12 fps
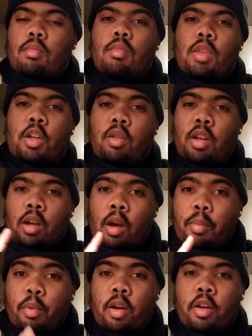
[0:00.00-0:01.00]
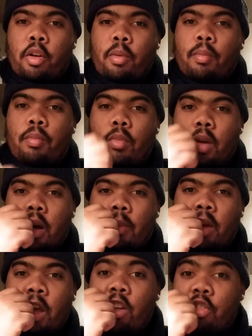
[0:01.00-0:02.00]
You need a printer,
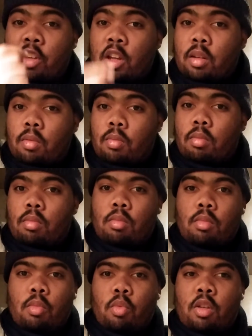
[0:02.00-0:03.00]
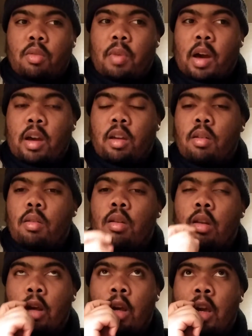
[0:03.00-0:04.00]
inkjet was fine,
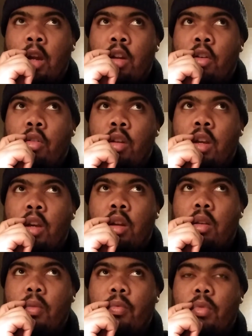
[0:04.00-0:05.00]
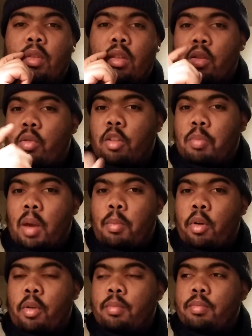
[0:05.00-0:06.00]
and you need, of course,
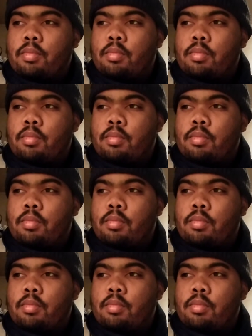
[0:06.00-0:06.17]
paper,